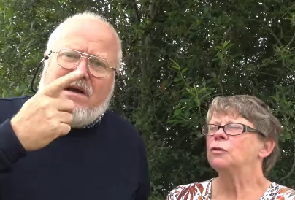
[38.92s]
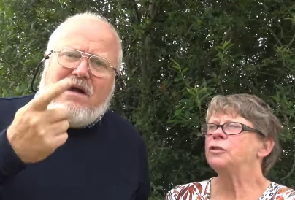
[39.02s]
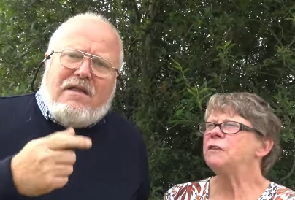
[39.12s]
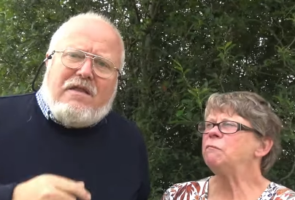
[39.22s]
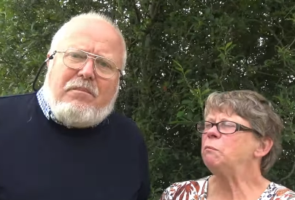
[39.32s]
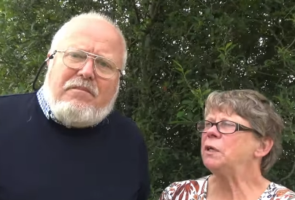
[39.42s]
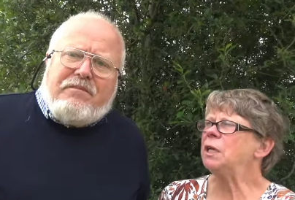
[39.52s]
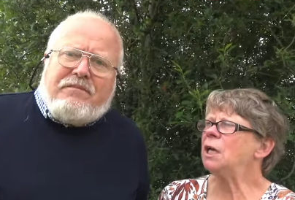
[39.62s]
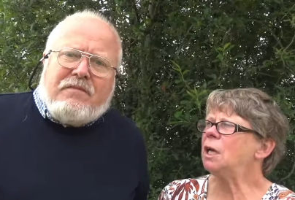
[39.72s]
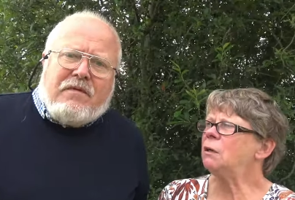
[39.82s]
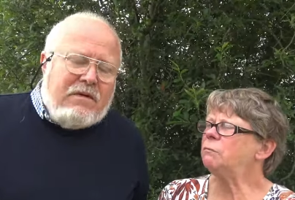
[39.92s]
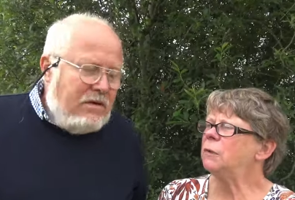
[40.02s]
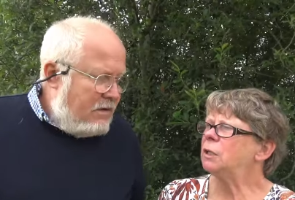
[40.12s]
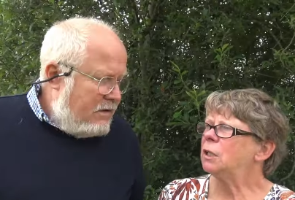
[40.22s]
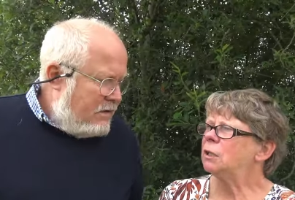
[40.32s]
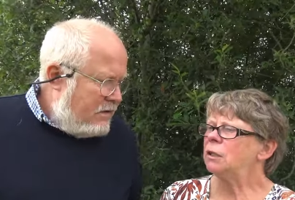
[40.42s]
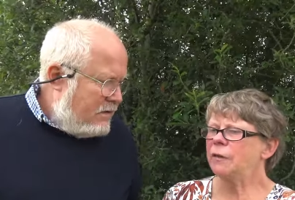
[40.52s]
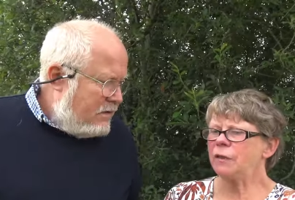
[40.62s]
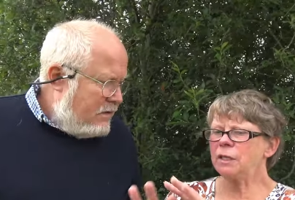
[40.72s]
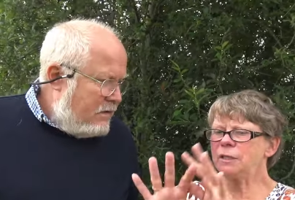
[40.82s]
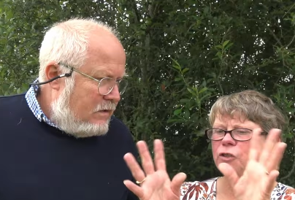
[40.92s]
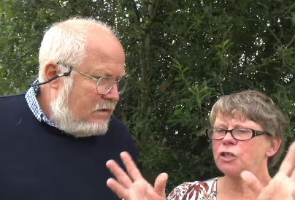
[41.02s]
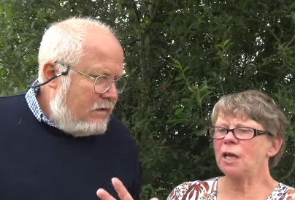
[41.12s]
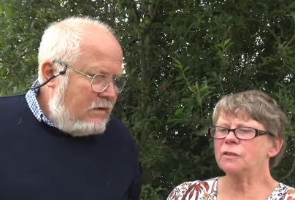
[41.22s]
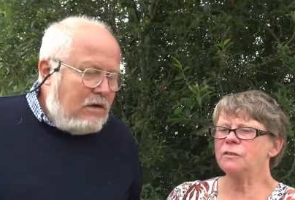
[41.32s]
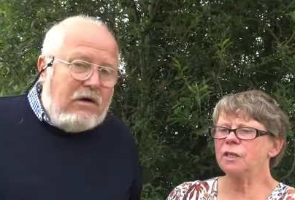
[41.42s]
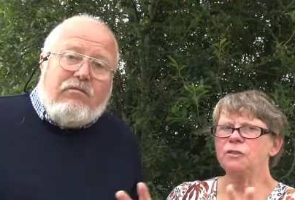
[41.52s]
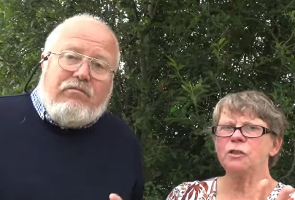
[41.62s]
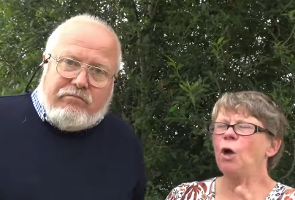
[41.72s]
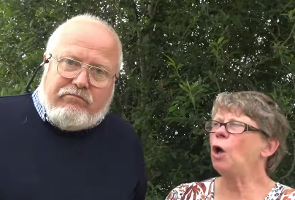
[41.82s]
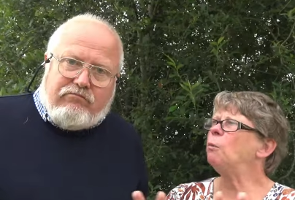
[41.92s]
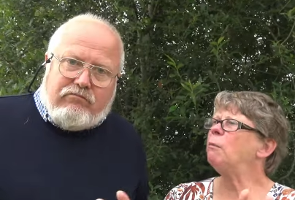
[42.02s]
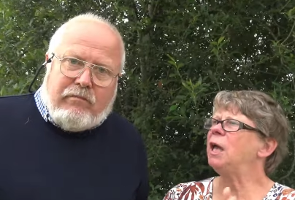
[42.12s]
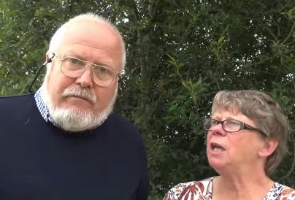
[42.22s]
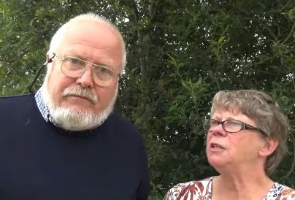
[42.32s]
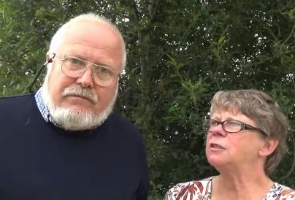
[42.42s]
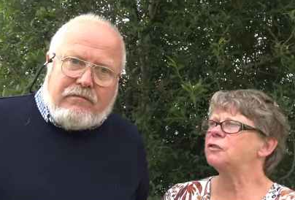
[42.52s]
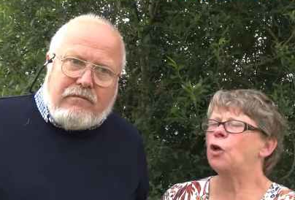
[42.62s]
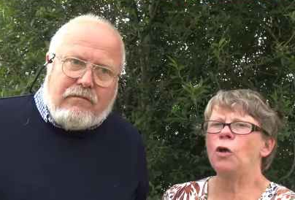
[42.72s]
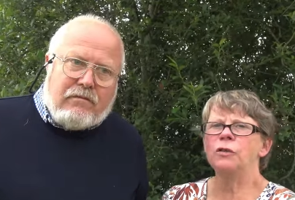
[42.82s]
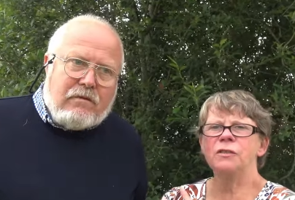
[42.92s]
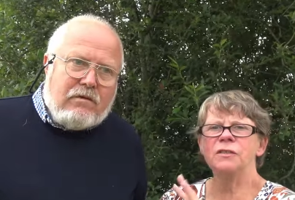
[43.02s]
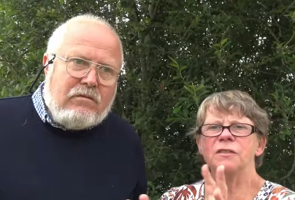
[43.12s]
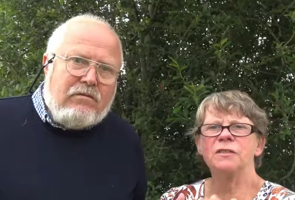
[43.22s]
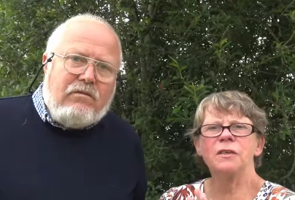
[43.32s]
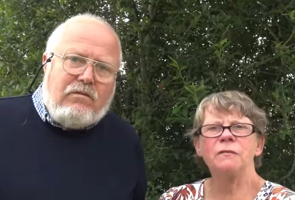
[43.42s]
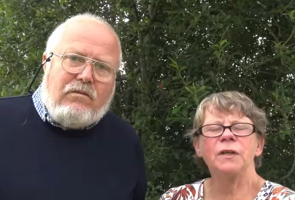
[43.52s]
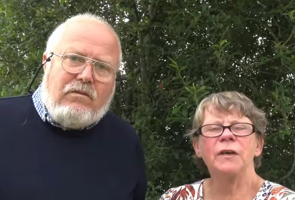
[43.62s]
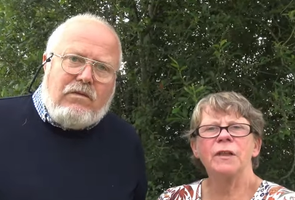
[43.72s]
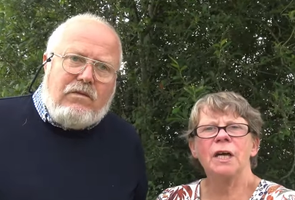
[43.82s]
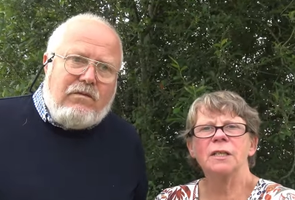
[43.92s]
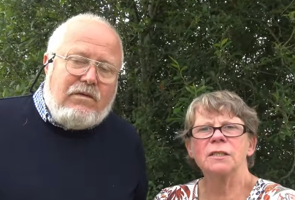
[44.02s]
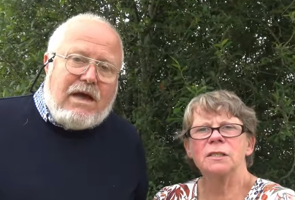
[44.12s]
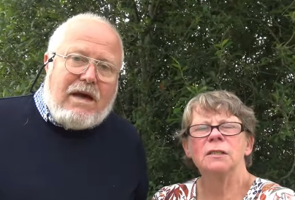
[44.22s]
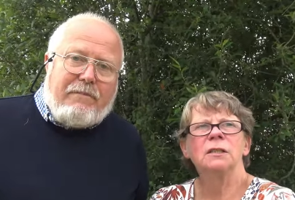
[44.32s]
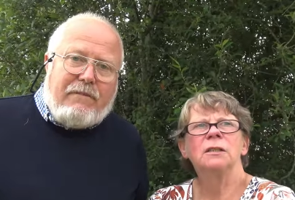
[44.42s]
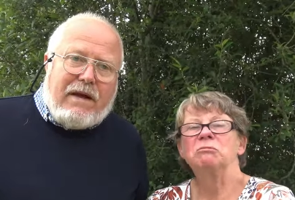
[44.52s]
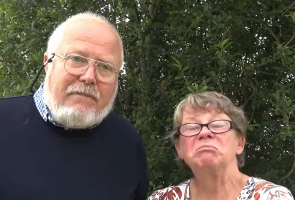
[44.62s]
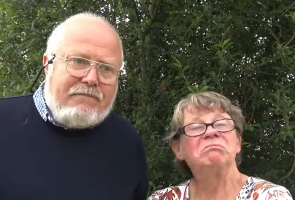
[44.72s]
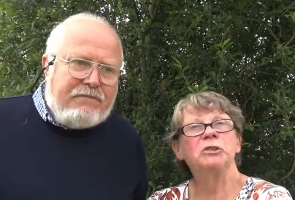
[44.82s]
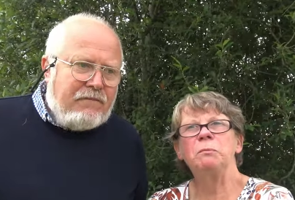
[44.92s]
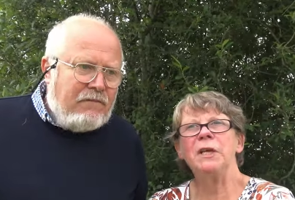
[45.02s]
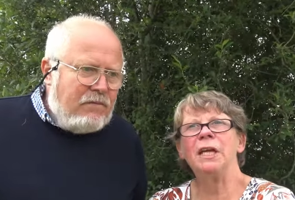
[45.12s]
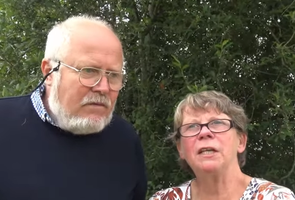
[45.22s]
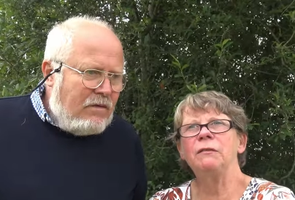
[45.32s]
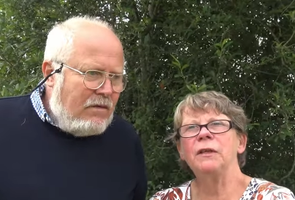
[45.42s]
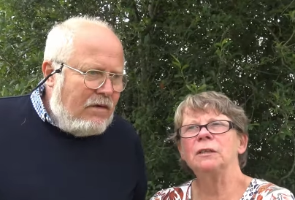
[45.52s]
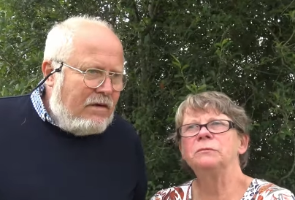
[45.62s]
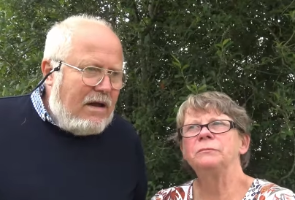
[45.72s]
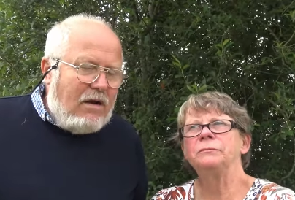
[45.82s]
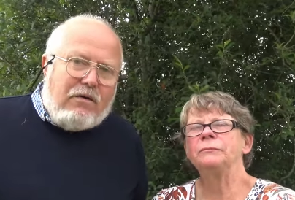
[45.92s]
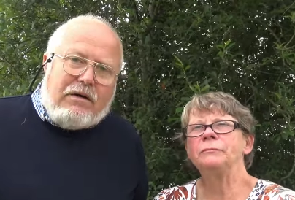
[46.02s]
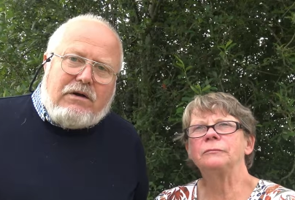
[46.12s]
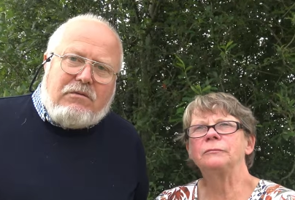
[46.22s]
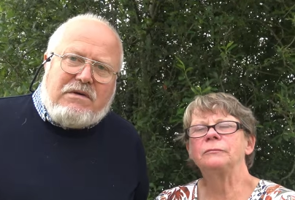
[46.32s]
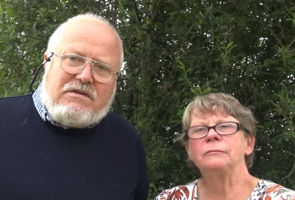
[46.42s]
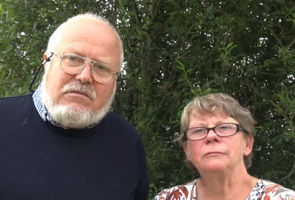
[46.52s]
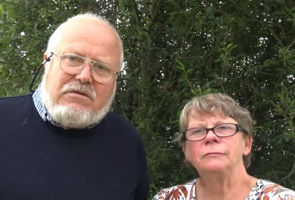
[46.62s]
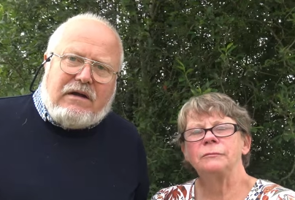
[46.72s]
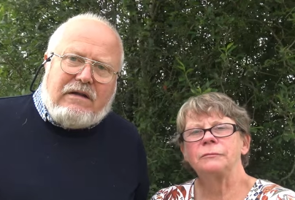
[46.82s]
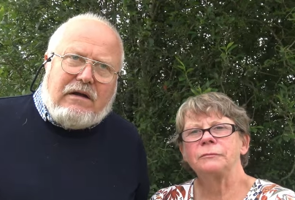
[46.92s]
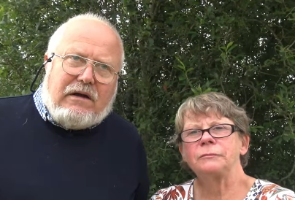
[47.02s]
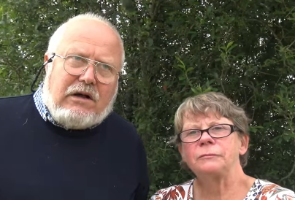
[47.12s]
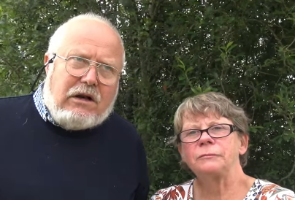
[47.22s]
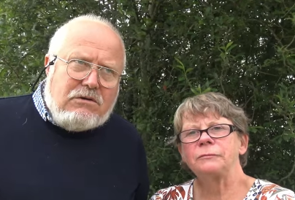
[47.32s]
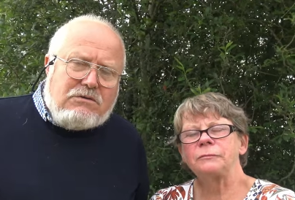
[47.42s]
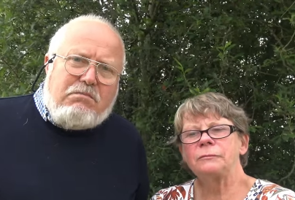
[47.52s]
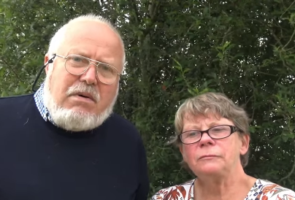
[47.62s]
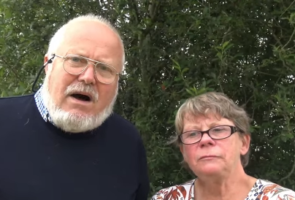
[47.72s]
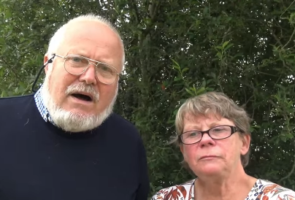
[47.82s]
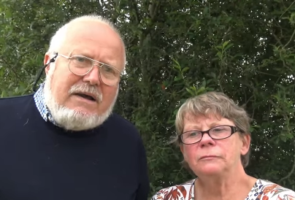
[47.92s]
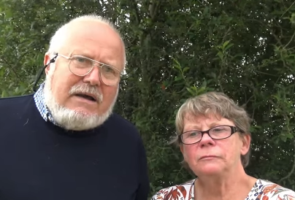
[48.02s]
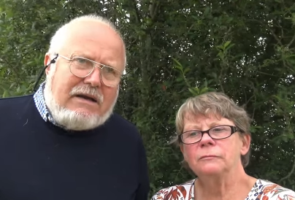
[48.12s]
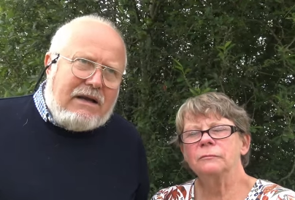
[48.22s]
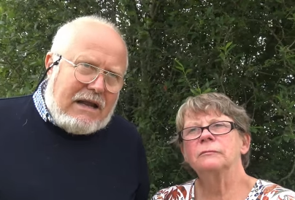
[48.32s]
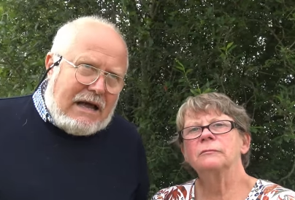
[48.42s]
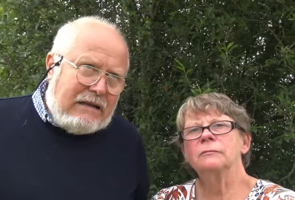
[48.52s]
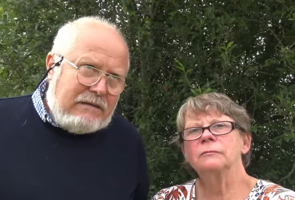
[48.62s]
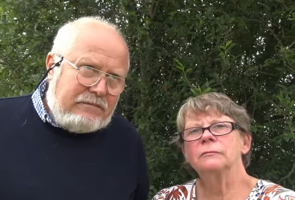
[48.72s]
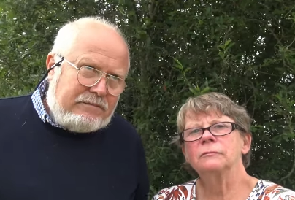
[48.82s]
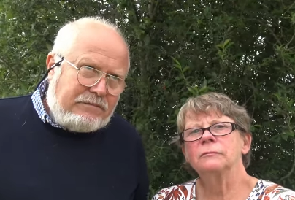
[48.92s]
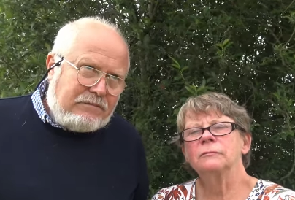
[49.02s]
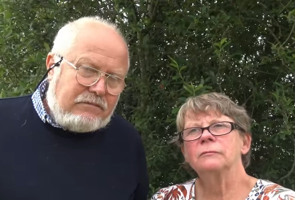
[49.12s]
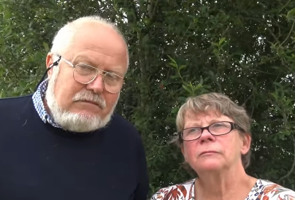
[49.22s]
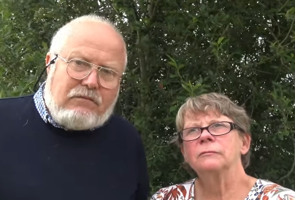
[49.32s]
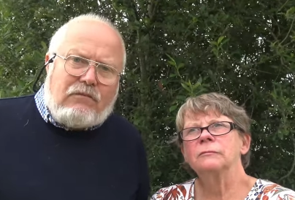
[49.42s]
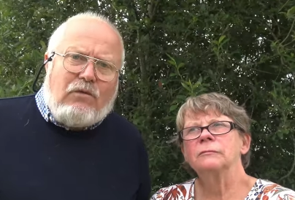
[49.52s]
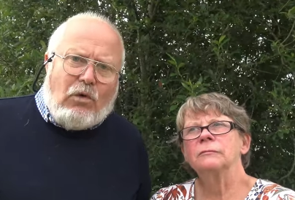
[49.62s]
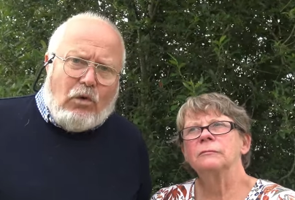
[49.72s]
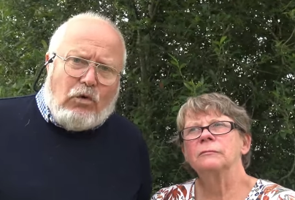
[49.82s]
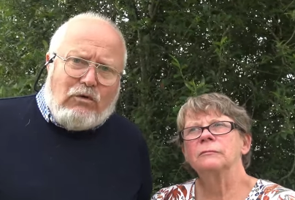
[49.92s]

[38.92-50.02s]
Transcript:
Speaker 1: Could even the, be um, like the little shacks and they do homemade scones and stuff like that.
Speaker 2: Yeah, yeah.
Speaker 1: Could be anything.
Speaker 2: Yeah, or it could be something close by a canal or